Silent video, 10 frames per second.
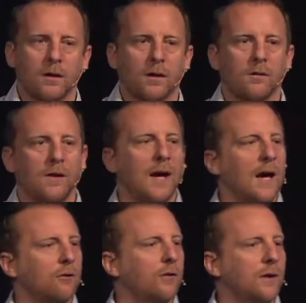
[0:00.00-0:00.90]
Because
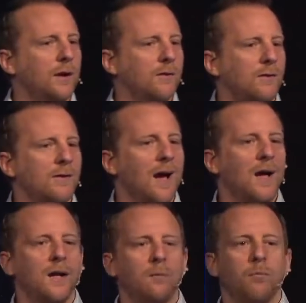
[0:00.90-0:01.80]
it's
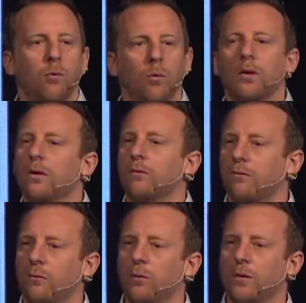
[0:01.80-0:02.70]
not important
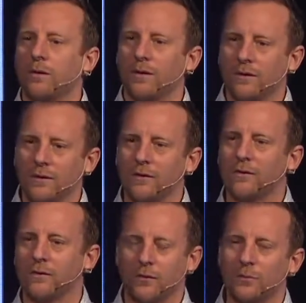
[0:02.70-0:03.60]
for this
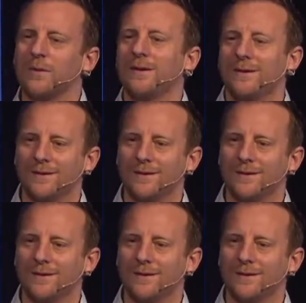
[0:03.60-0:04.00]
sermon.